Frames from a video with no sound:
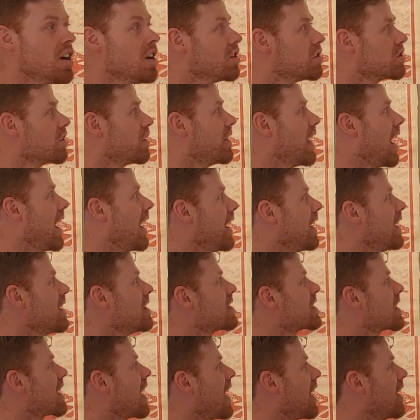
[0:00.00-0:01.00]
So that
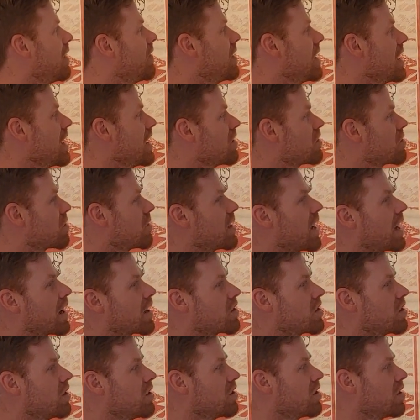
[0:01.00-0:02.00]
is kind of the
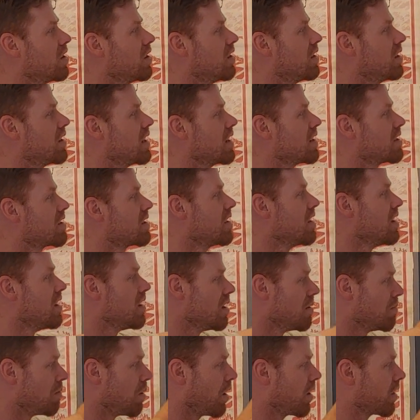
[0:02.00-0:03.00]
introduction to this
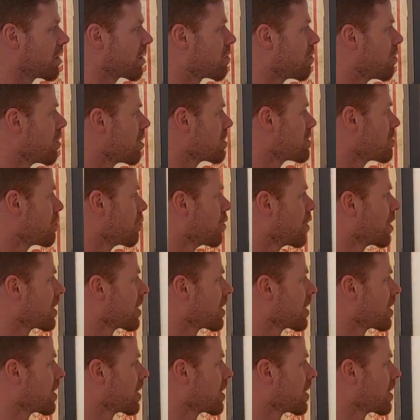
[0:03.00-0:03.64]
part of the course.